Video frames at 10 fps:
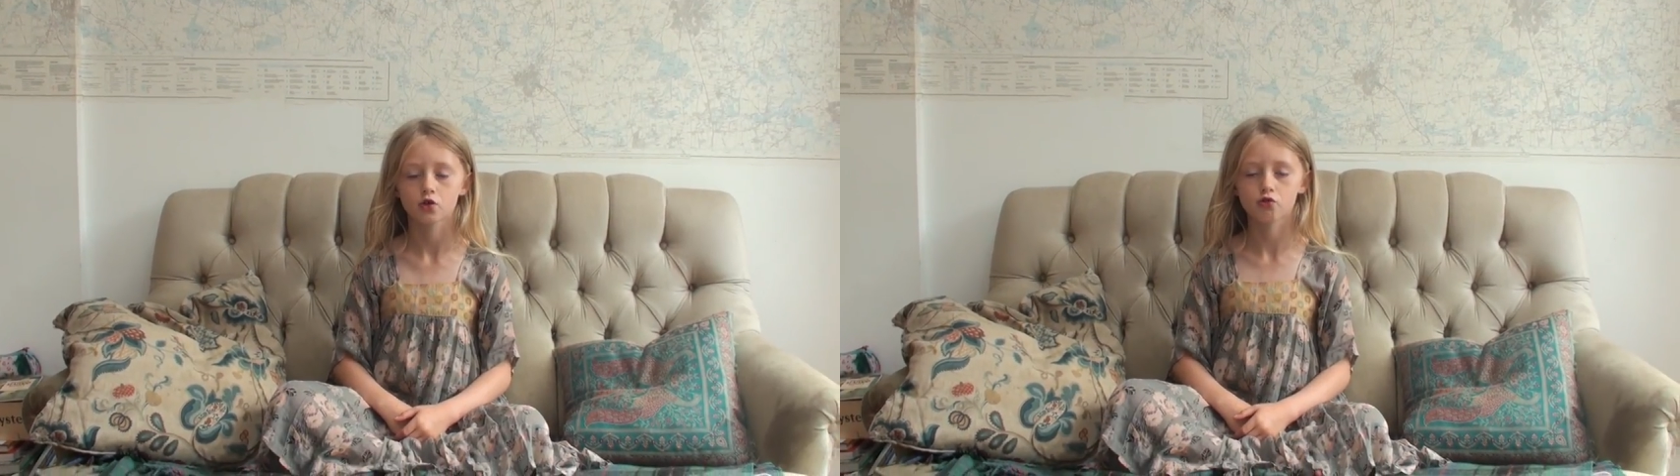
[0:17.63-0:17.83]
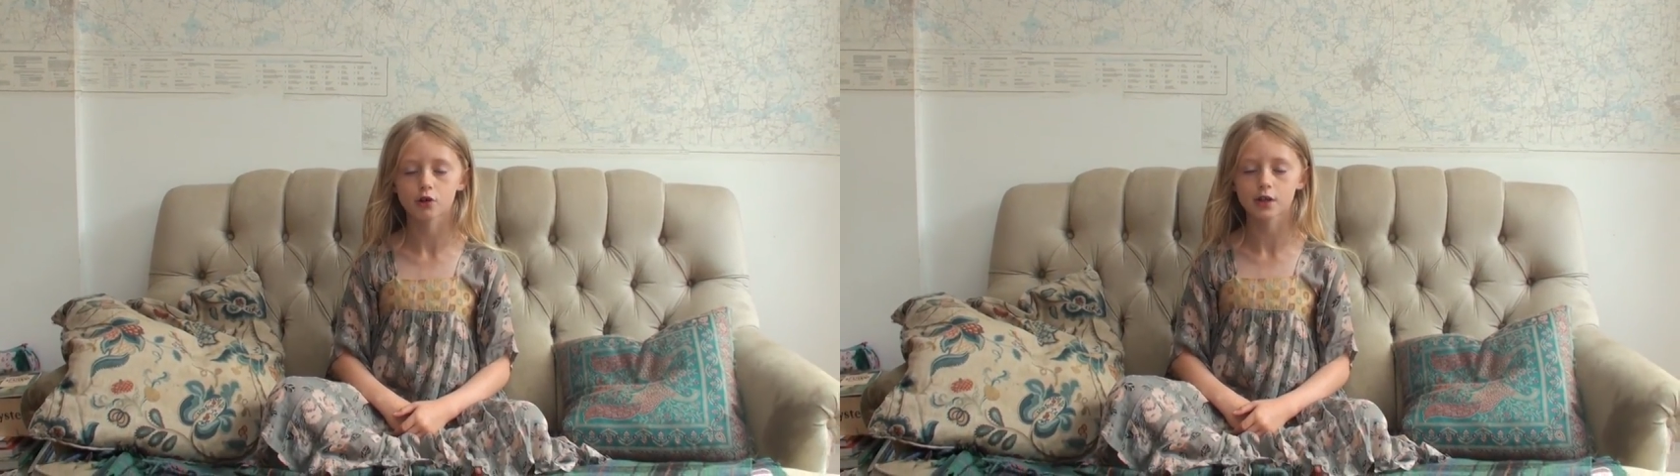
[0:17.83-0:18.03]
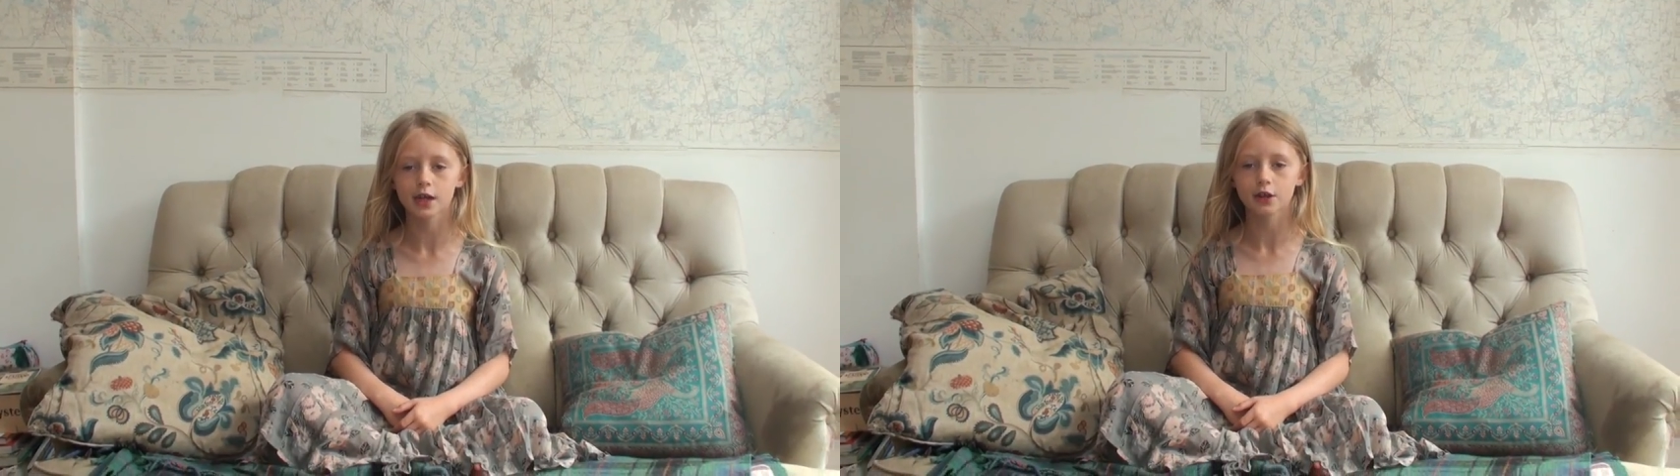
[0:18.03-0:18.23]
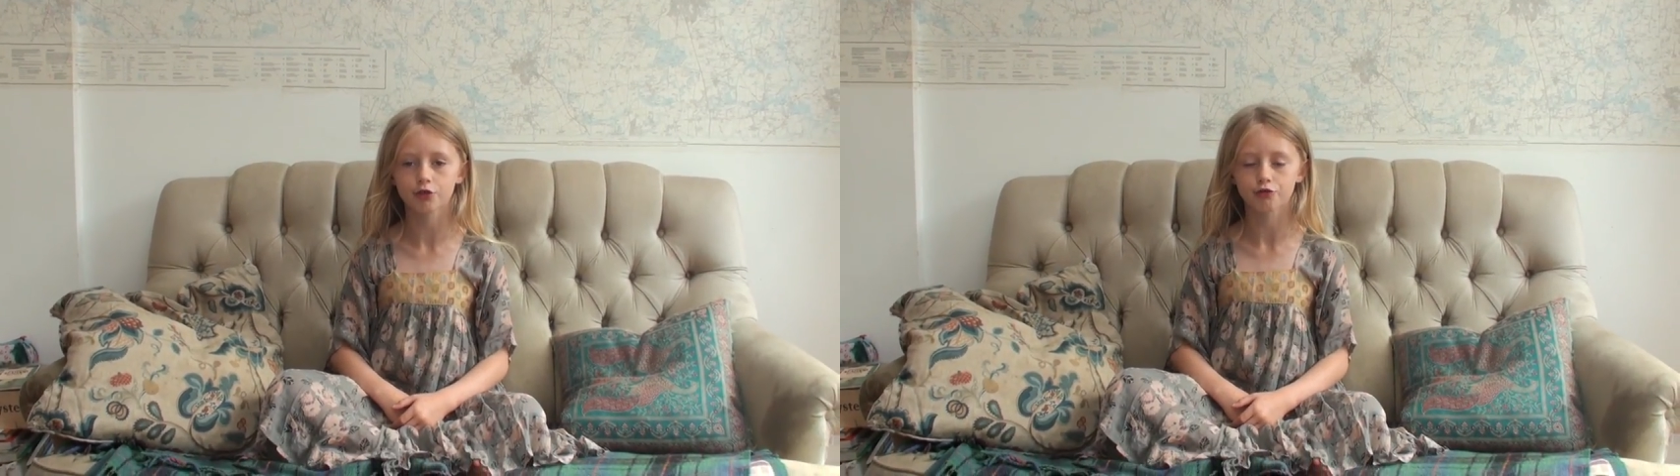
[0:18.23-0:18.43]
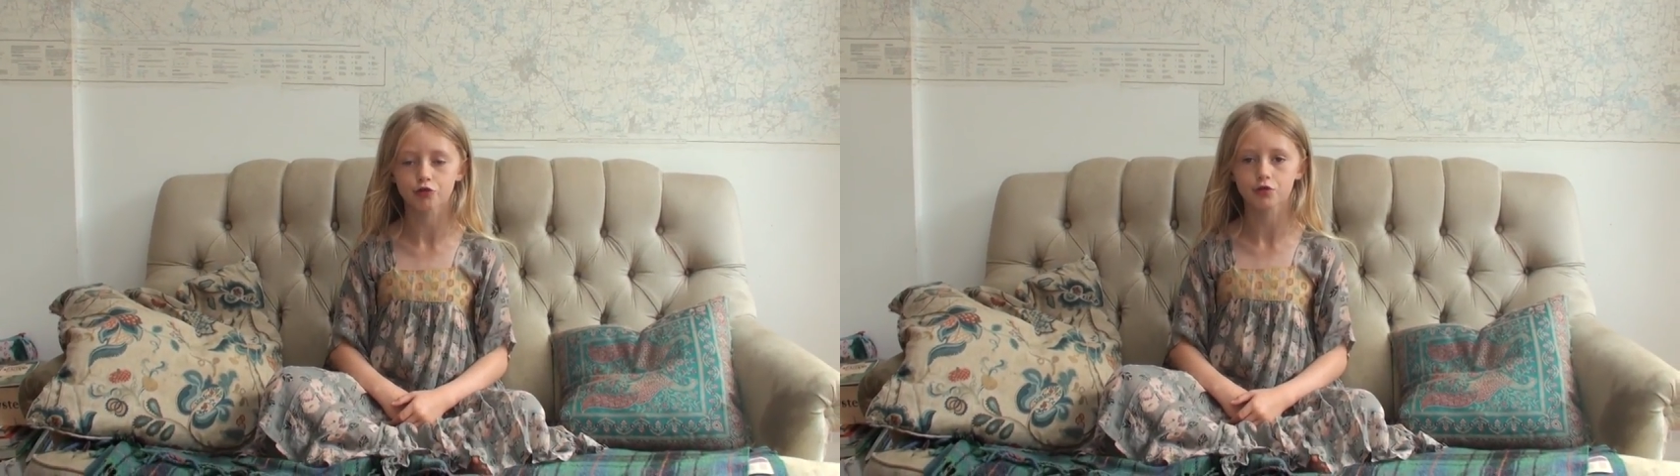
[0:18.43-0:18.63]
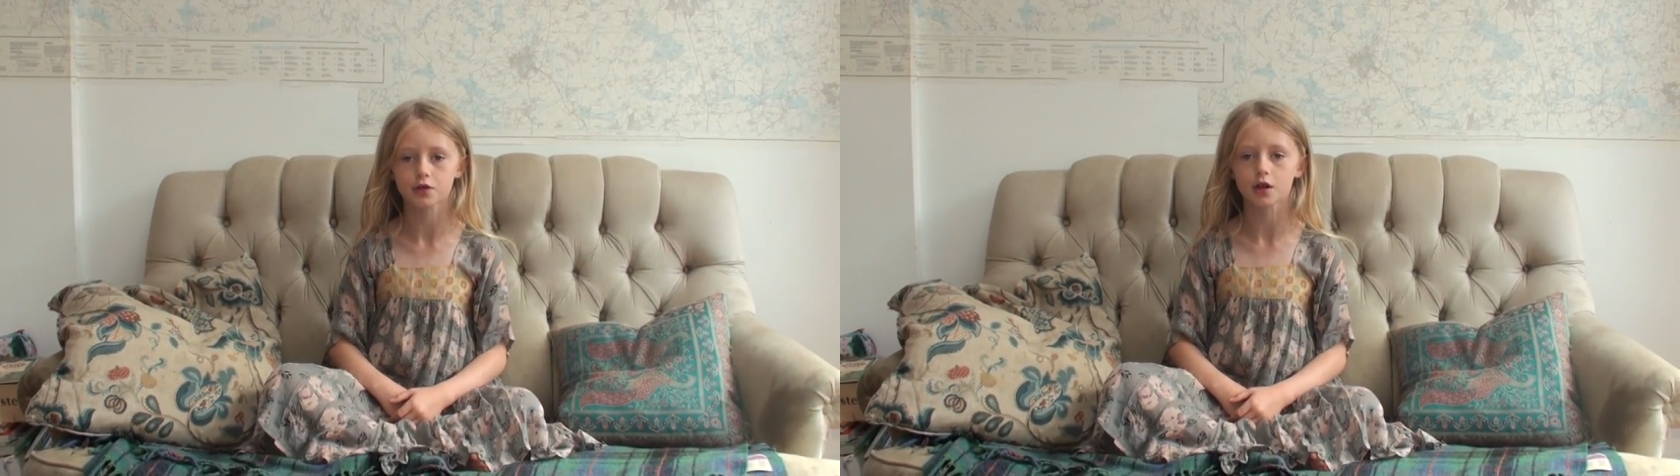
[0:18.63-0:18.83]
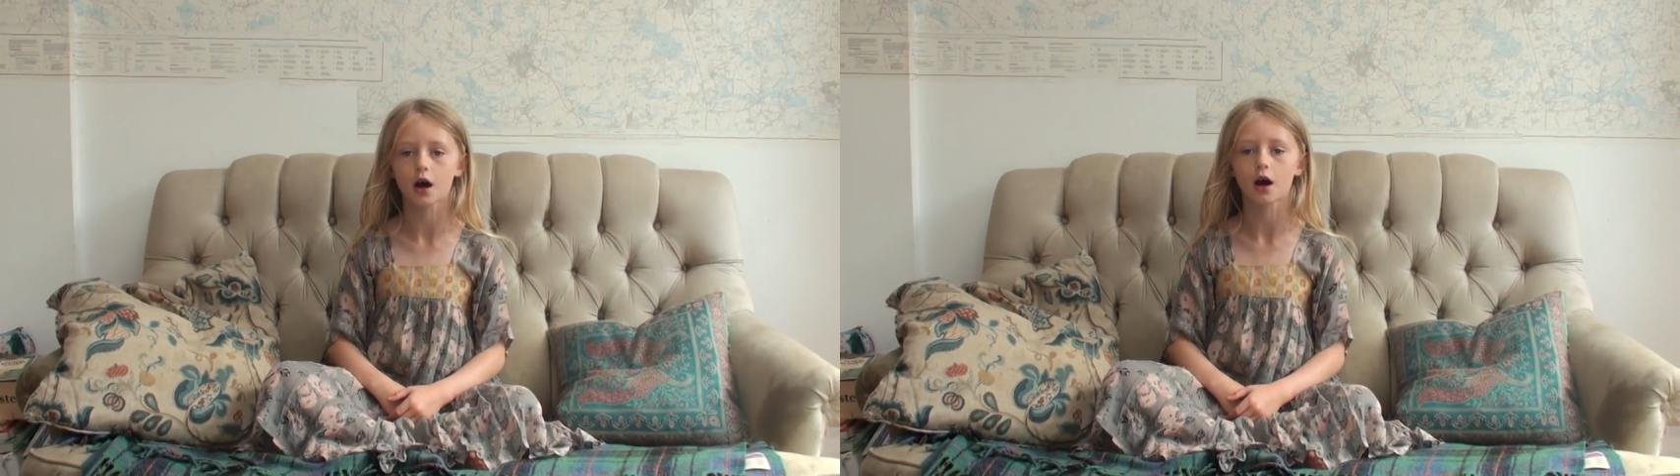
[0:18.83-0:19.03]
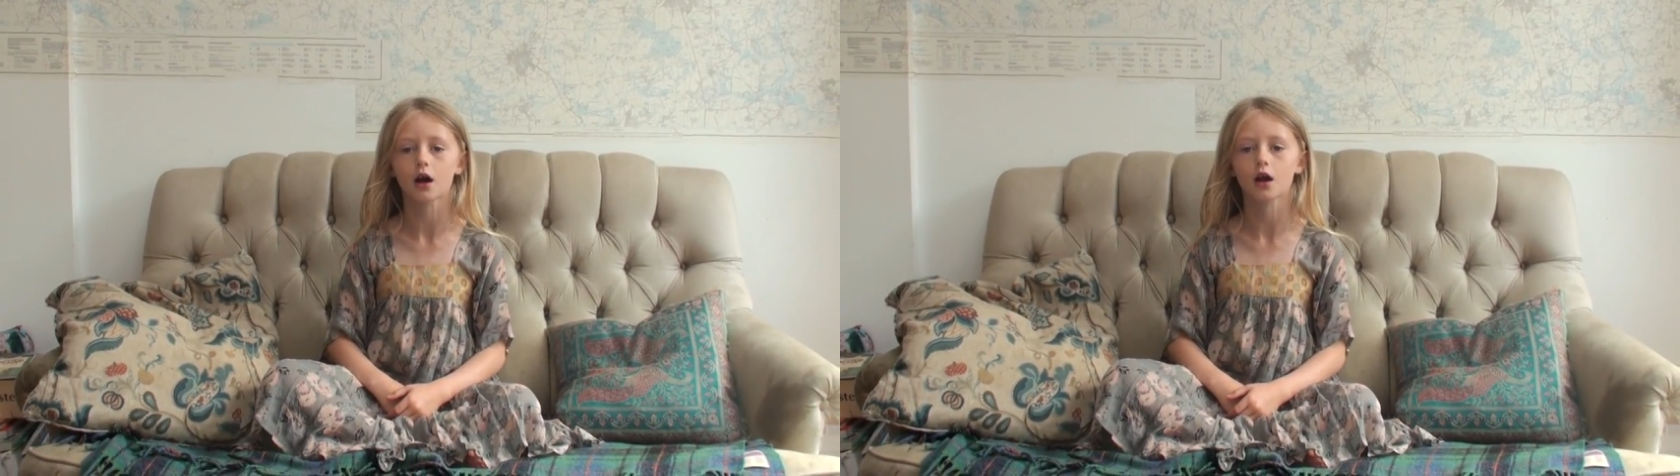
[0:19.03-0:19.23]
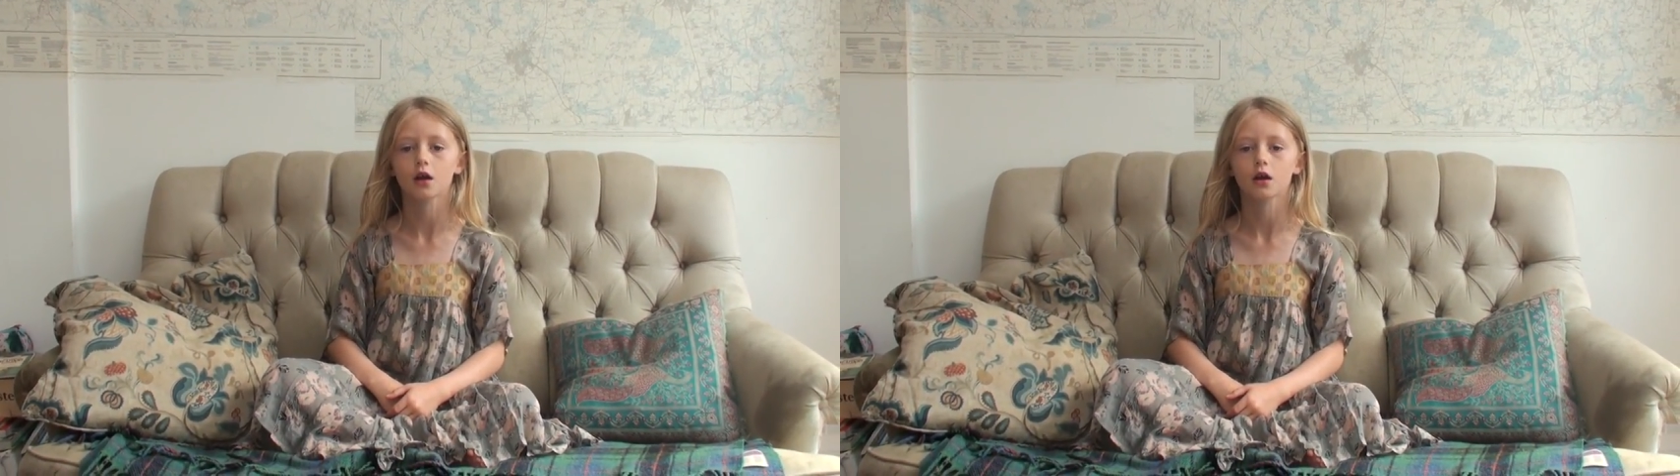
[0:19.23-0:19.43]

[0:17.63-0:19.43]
trotting through the dark.